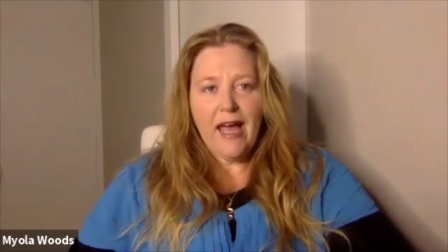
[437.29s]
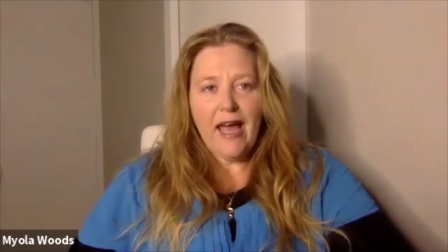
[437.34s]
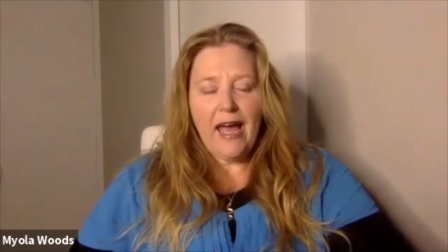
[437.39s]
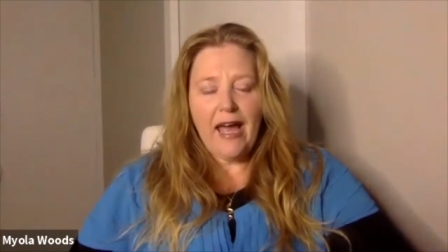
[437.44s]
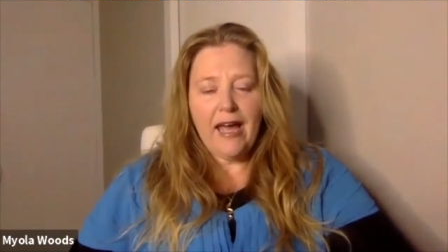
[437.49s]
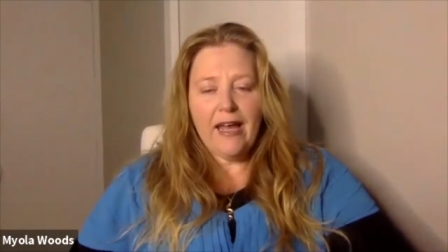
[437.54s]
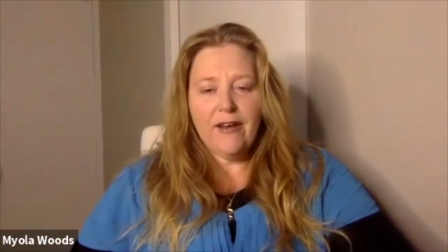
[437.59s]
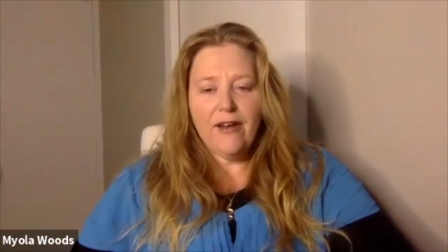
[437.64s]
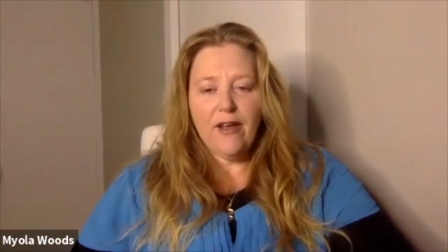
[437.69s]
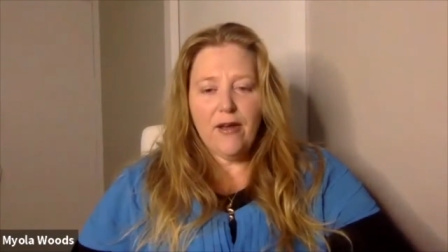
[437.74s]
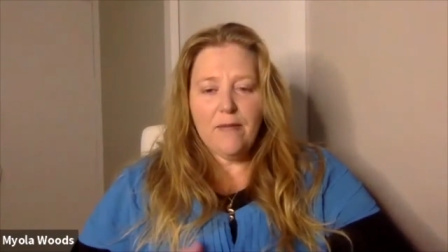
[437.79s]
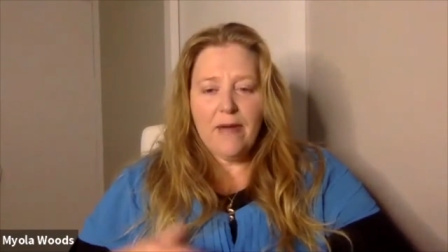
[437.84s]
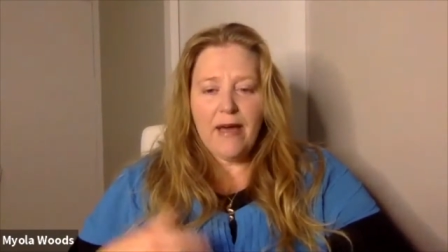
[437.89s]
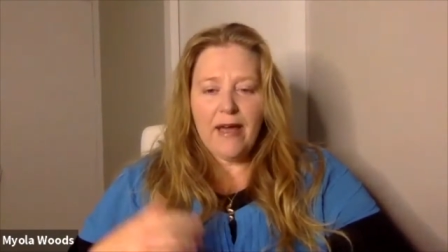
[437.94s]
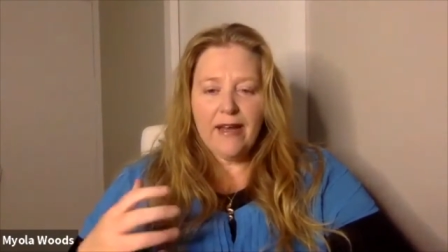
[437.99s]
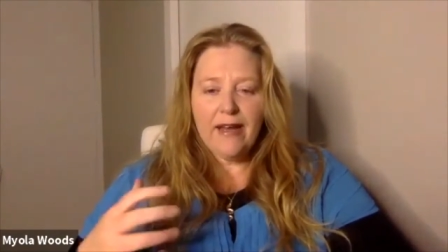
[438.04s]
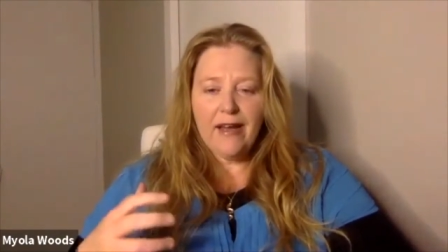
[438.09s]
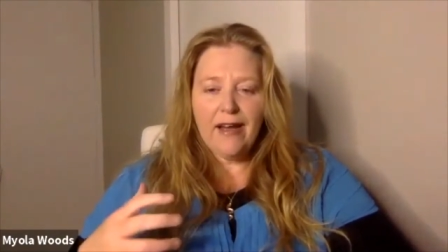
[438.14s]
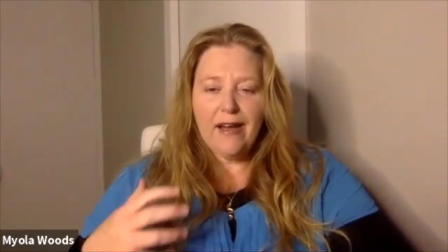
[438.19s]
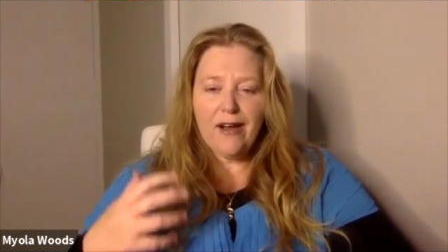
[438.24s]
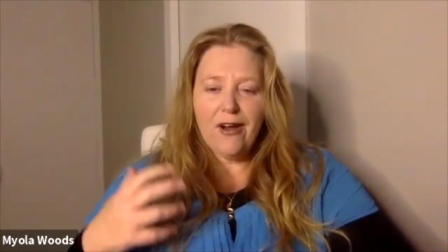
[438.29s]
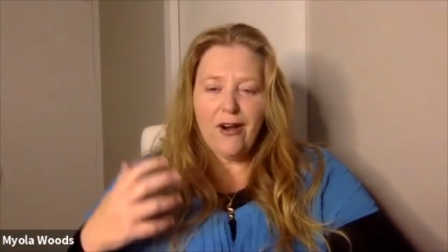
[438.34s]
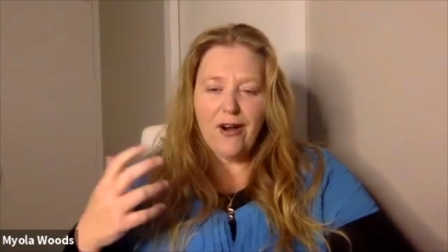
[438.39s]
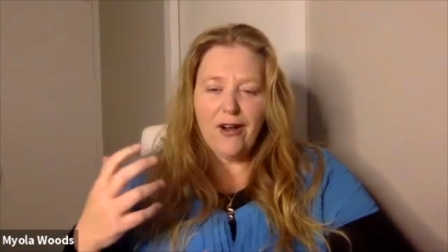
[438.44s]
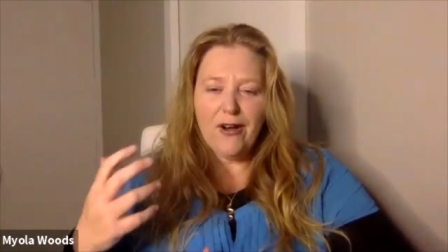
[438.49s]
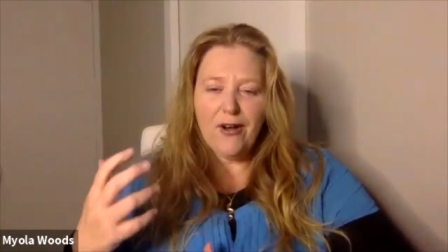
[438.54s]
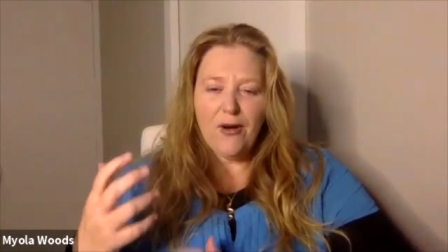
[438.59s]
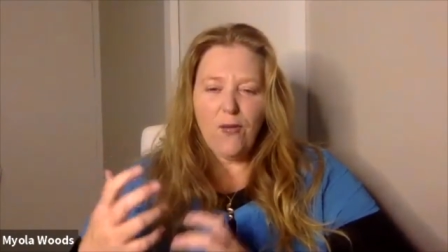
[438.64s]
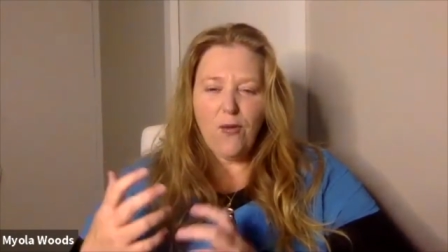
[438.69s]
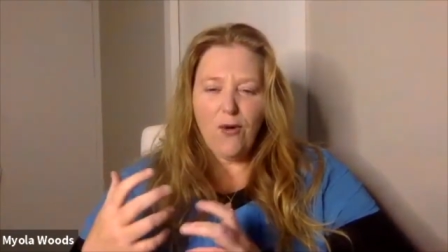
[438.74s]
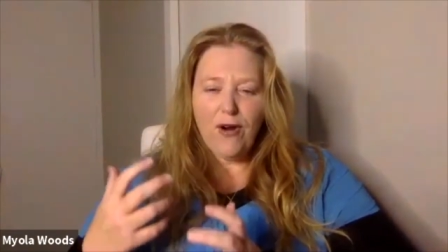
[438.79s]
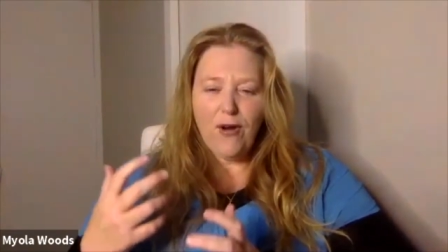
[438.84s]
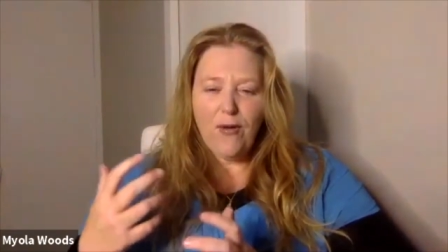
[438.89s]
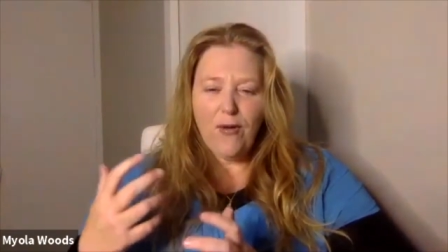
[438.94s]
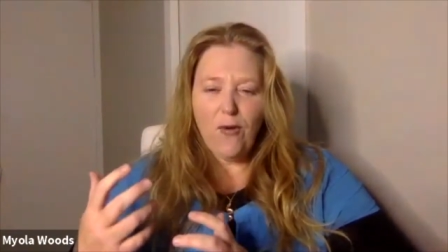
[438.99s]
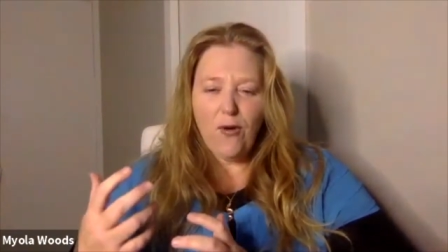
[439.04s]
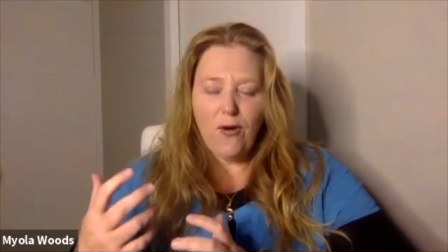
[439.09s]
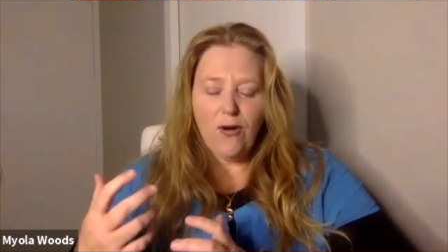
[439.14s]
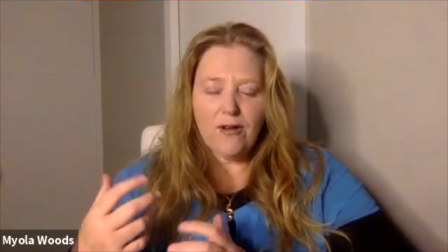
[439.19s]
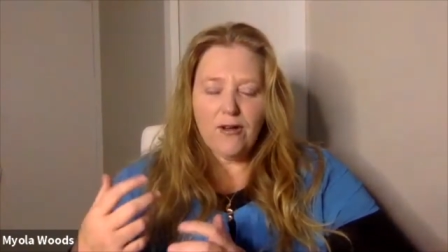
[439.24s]
and no matter kind of what it
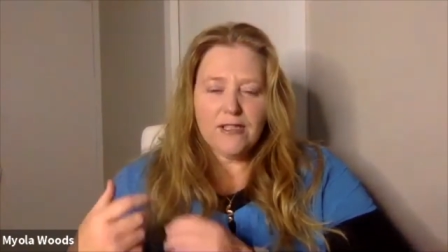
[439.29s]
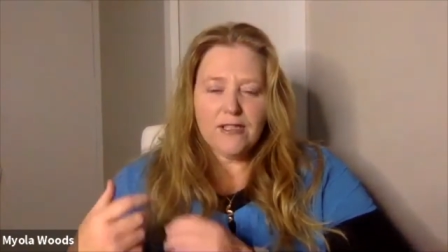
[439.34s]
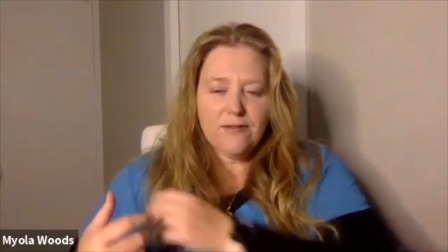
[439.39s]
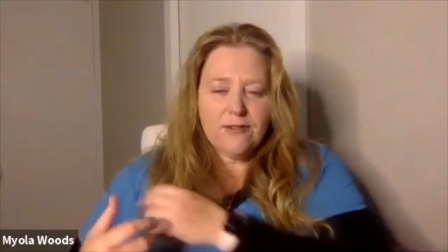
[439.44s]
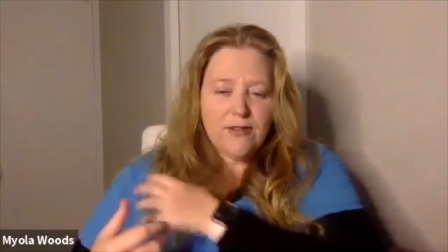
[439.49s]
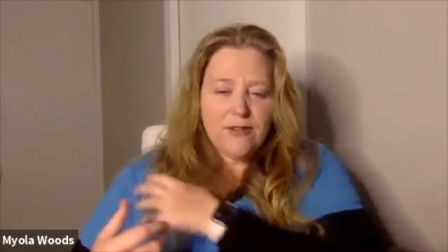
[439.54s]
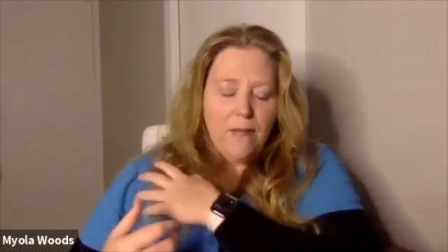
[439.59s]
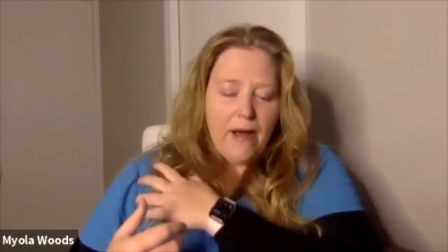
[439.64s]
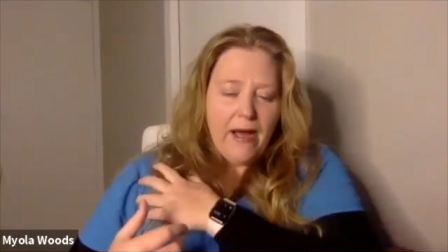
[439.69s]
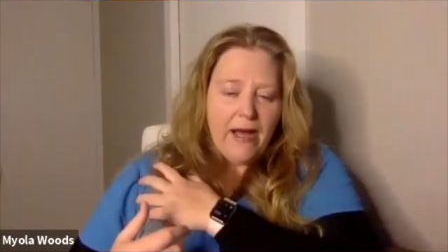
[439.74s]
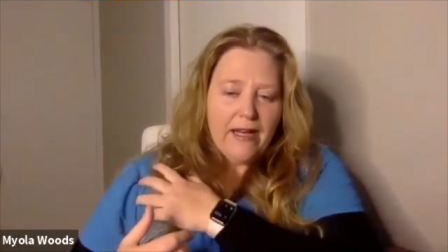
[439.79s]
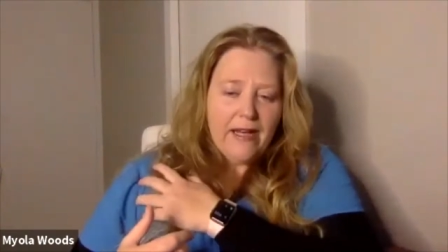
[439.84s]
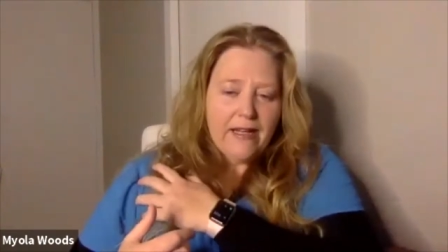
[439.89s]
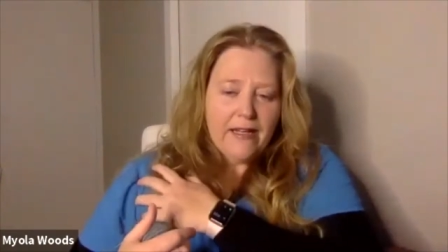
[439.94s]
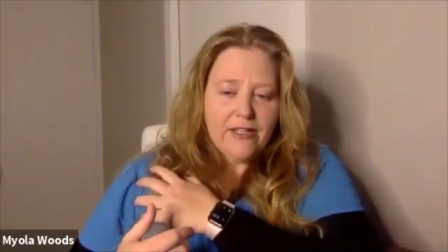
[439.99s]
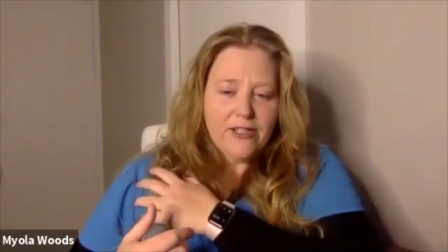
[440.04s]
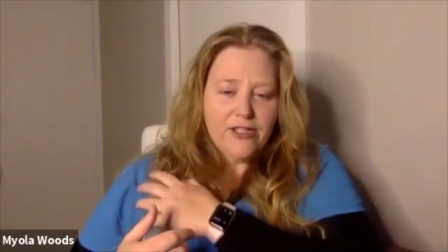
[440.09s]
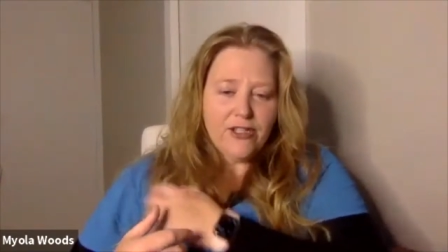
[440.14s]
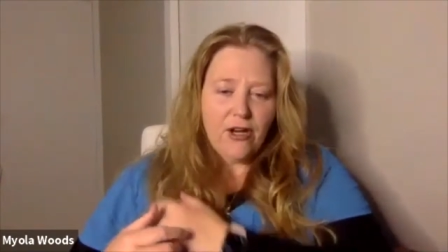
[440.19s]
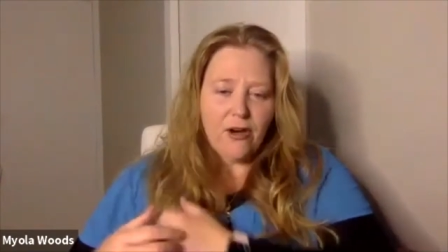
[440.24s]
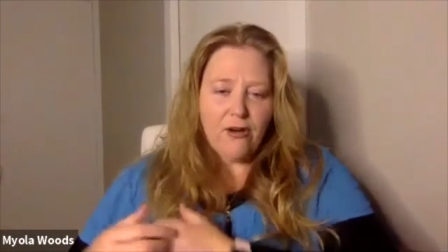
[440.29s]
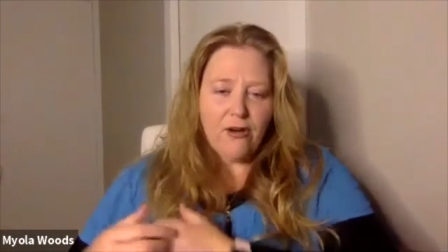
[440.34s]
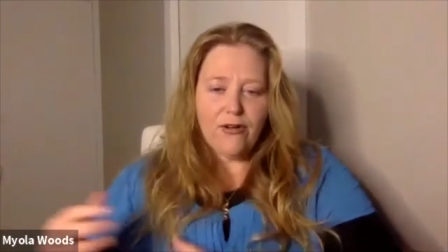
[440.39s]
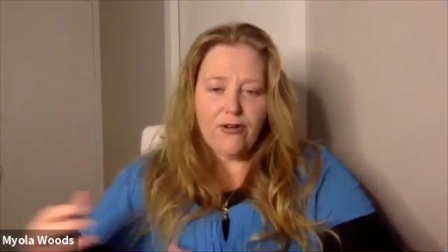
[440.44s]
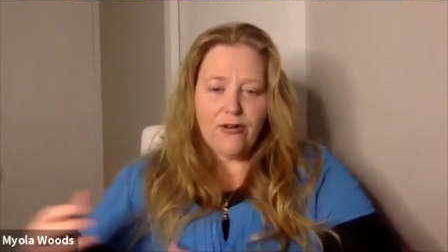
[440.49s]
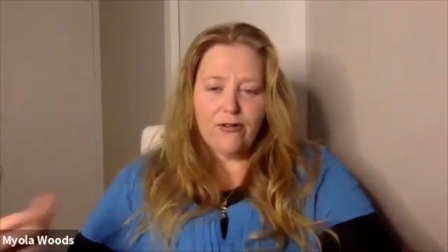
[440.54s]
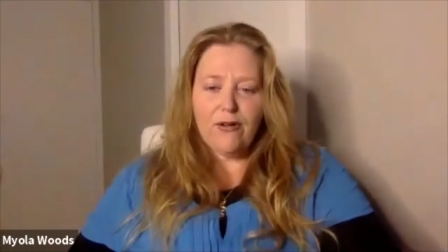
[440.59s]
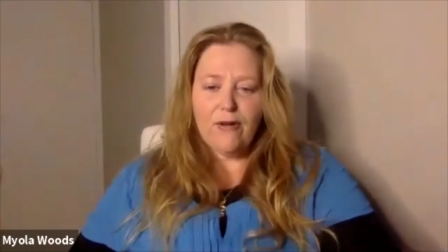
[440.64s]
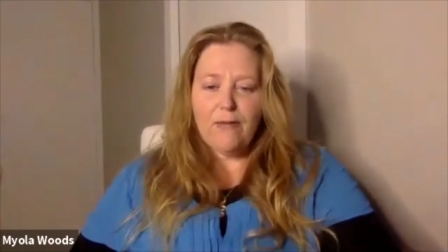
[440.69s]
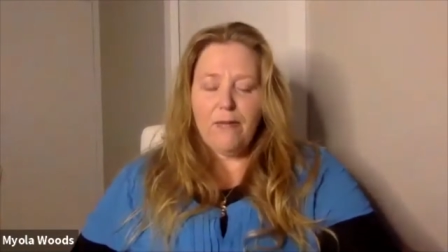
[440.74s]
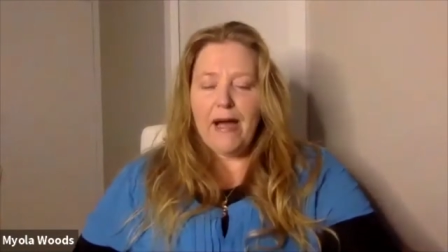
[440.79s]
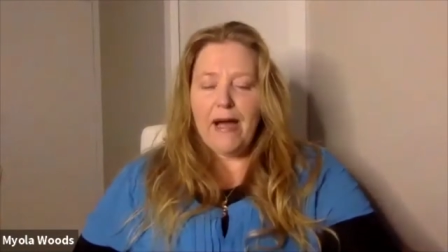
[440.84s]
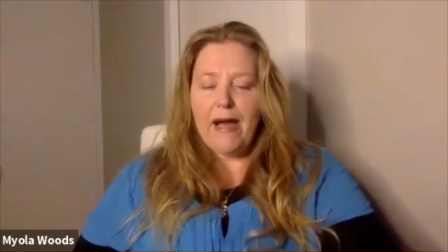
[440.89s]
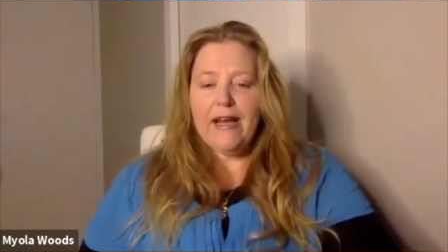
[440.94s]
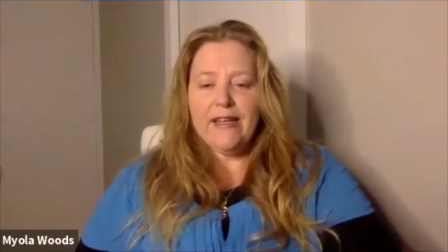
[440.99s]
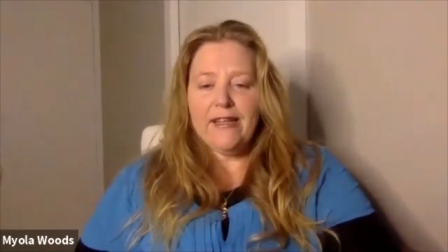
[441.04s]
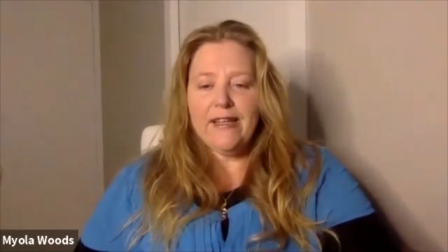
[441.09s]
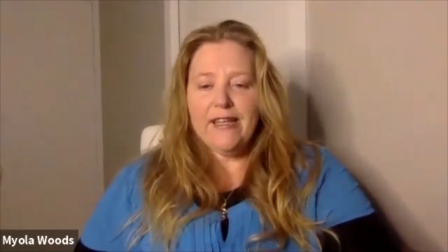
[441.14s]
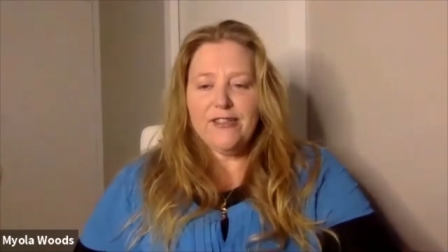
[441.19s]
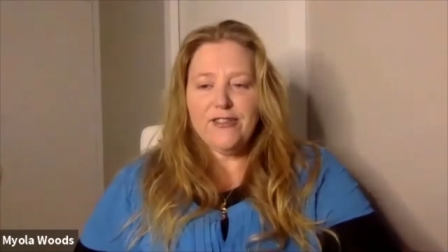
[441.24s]
was, it was a pain in their shoulder or a pain
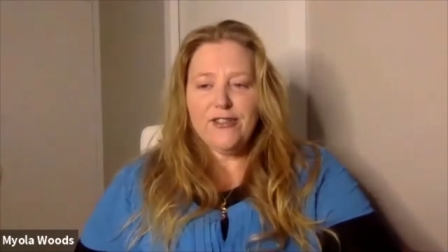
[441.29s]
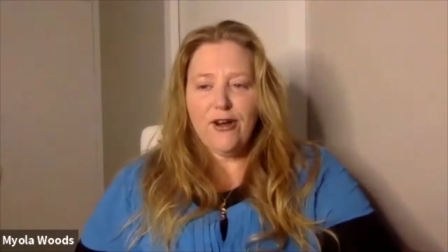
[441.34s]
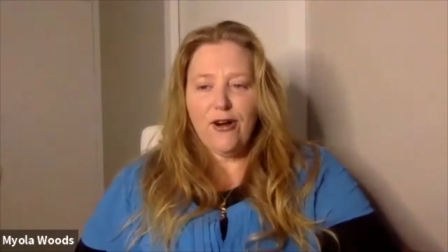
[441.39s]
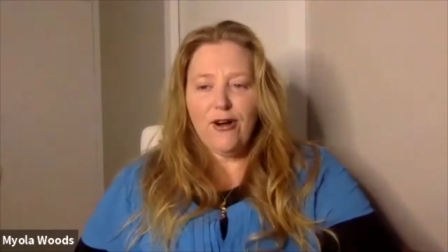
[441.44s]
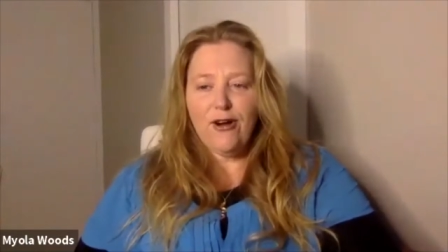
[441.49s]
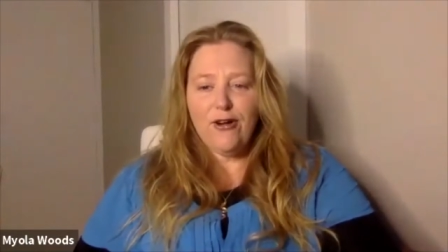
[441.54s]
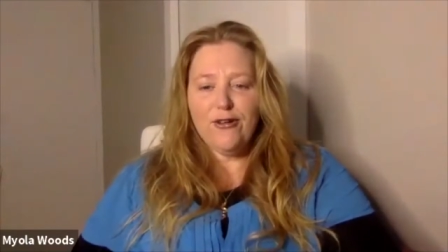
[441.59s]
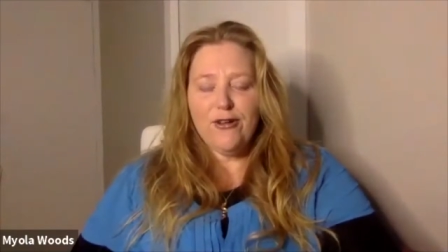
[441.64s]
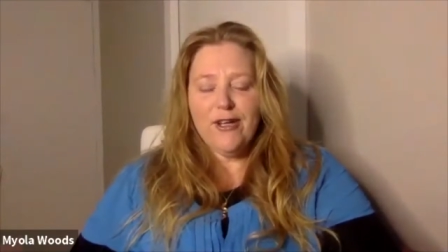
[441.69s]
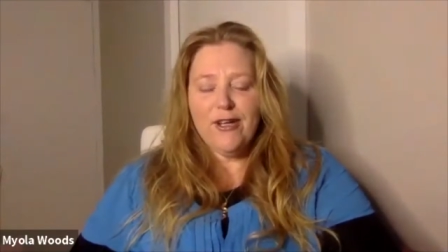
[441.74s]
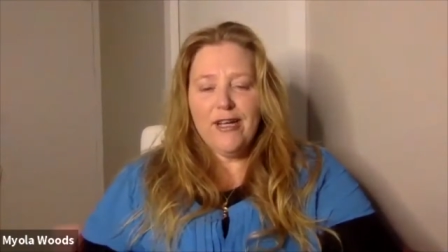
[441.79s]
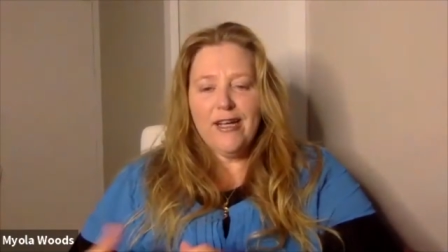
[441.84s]
in their toe.